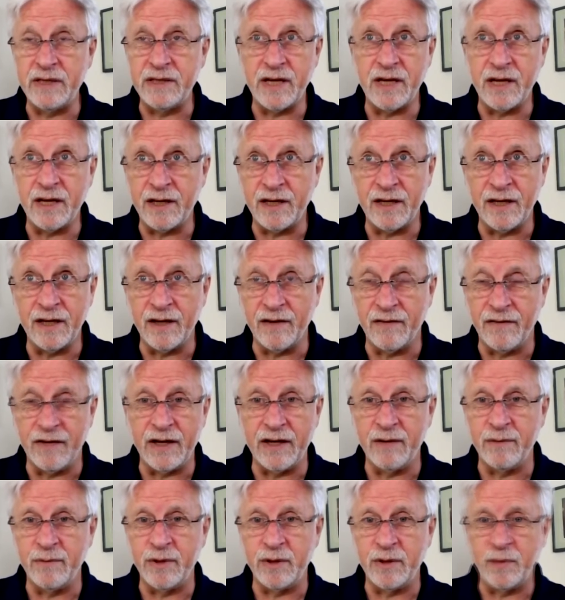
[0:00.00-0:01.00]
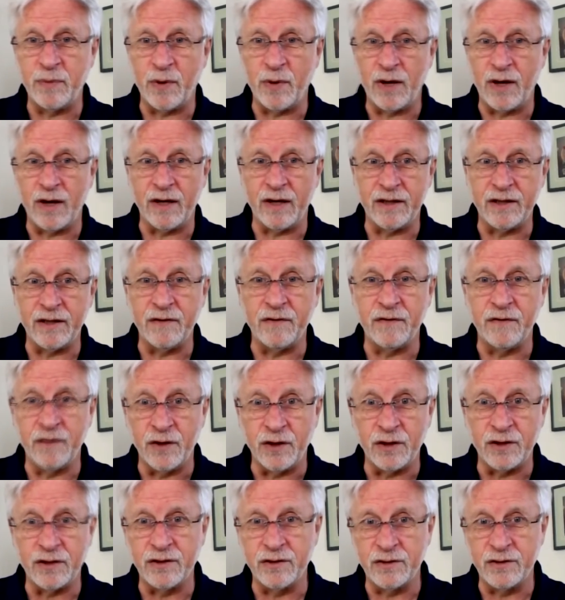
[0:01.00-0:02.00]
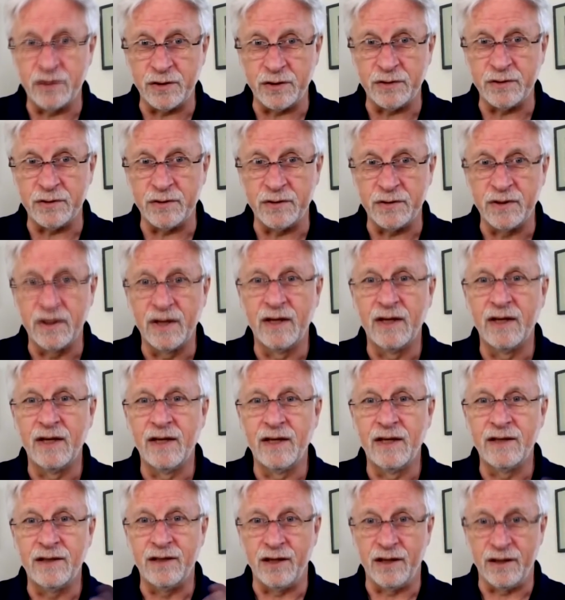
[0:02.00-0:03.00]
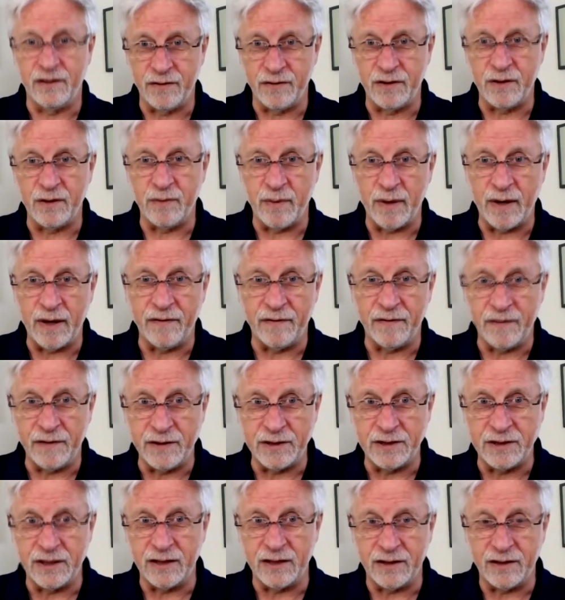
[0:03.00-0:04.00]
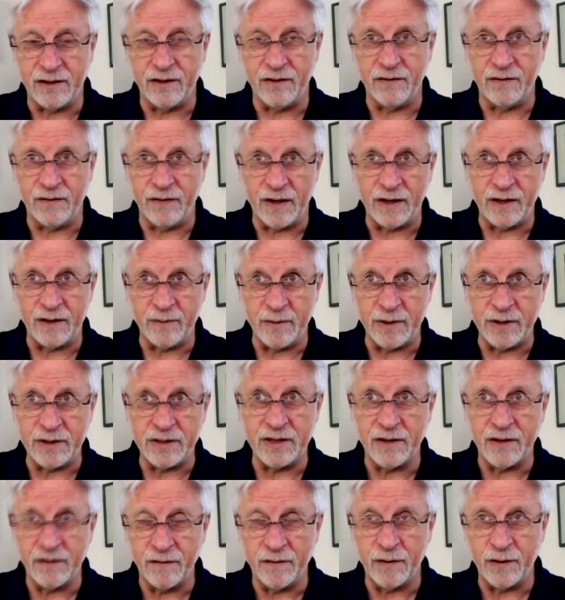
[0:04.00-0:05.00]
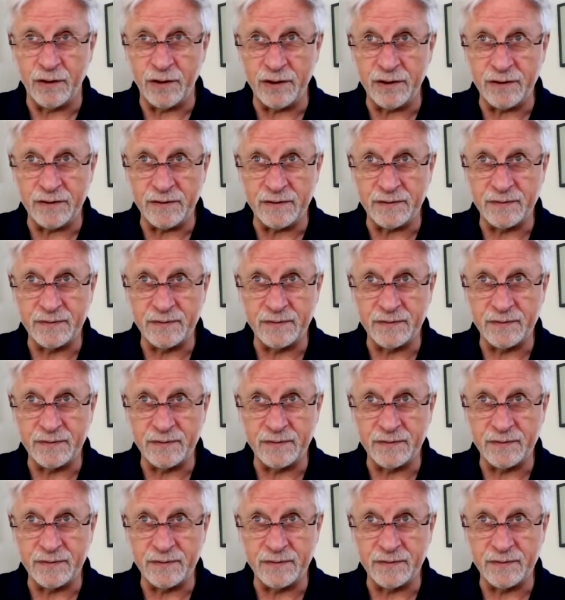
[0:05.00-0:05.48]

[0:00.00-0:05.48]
taking a vitamin product if not to deliver the benefits that the vitamins have for you?